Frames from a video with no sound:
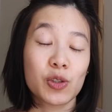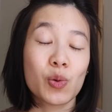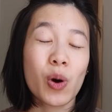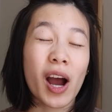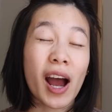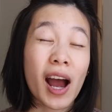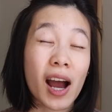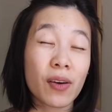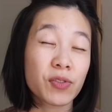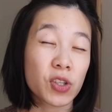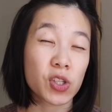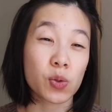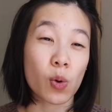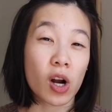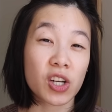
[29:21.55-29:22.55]
You have to
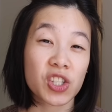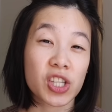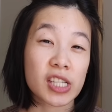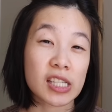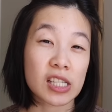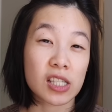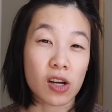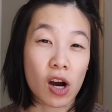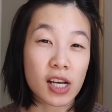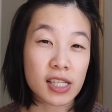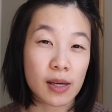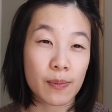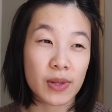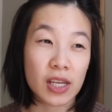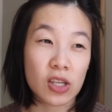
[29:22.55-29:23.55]
swatch. This is not
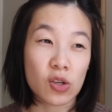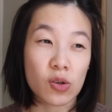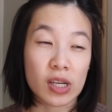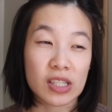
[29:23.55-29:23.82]
something you